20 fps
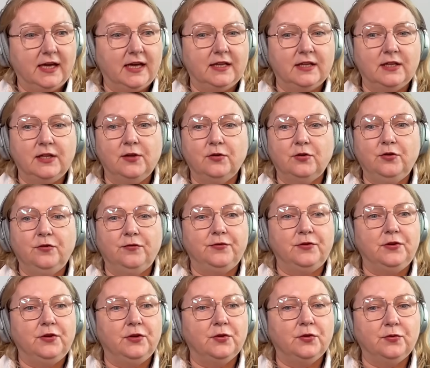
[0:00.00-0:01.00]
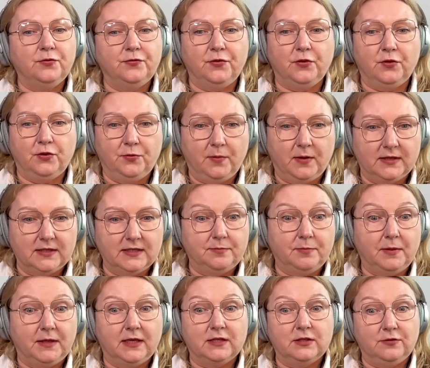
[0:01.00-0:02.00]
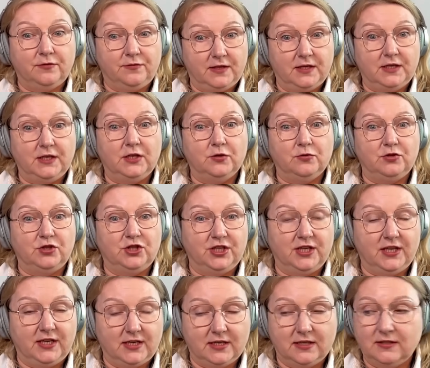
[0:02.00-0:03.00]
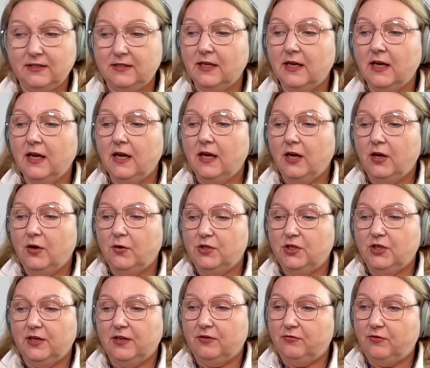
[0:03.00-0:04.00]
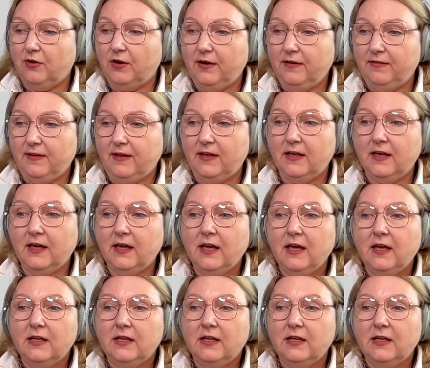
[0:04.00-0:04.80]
and a lot of new formats because of the new channels which are arriving.